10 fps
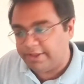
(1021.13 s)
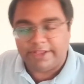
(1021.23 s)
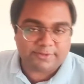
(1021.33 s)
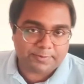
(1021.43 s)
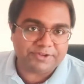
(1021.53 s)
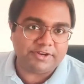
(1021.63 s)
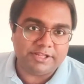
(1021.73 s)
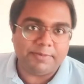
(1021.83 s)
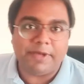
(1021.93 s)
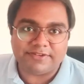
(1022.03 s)
Especially
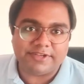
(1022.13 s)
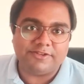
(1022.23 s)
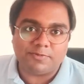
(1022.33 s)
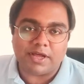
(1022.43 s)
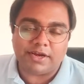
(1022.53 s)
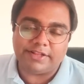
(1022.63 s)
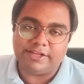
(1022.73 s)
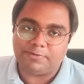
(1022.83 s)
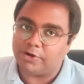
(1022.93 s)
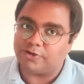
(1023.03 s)
the match against
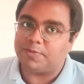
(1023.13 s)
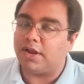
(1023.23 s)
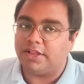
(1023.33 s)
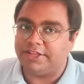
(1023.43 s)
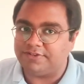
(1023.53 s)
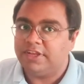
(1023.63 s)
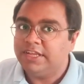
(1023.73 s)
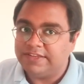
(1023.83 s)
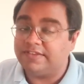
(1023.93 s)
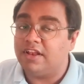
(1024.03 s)
Bangladesh, because Bangladesh
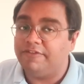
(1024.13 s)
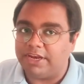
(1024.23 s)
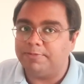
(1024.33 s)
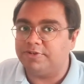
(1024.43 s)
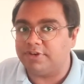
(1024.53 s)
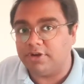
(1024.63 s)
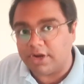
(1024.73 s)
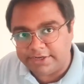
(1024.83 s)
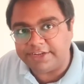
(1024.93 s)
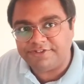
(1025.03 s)
still very much in
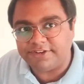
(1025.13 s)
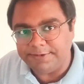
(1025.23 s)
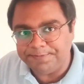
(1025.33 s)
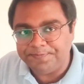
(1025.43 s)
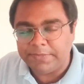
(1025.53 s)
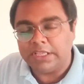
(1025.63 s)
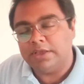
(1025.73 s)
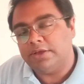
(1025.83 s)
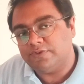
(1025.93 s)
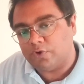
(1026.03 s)
contention.
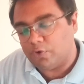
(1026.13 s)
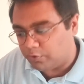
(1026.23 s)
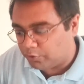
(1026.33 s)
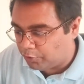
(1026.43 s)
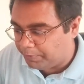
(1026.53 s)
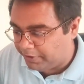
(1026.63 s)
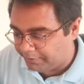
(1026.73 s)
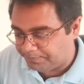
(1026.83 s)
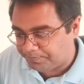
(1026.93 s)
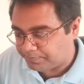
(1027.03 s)
So could be
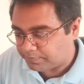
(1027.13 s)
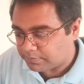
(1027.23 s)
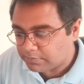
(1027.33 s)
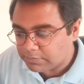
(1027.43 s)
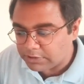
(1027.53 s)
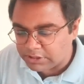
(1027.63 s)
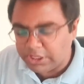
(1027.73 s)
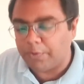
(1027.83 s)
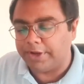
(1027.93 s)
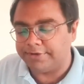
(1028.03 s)

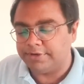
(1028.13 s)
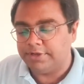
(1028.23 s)
the one.